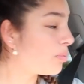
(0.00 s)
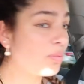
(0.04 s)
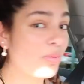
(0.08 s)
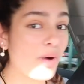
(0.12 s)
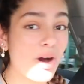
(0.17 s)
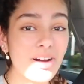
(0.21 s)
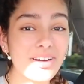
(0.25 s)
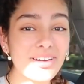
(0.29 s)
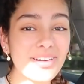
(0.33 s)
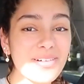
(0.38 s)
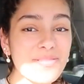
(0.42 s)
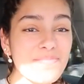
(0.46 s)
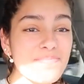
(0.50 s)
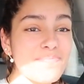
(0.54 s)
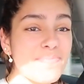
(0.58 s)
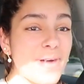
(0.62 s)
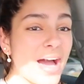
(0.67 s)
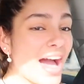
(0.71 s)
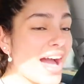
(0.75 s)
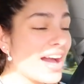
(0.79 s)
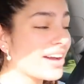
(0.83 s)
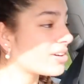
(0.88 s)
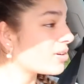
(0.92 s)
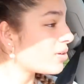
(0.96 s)
Welcome
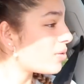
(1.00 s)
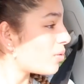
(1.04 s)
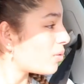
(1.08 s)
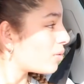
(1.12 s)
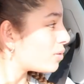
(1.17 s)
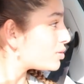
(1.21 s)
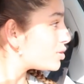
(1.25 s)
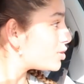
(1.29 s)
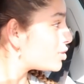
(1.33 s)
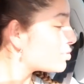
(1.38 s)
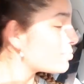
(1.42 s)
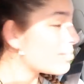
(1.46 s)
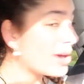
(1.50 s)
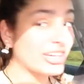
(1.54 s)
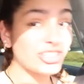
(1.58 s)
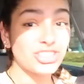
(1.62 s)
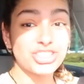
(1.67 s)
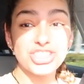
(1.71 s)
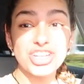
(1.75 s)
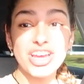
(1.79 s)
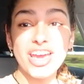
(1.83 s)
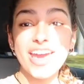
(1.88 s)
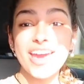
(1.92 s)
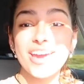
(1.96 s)
back or to my
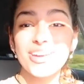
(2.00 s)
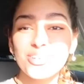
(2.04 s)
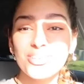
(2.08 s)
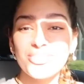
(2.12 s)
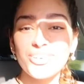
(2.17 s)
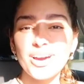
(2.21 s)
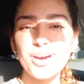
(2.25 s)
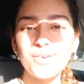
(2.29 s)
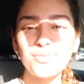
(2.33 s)
channel,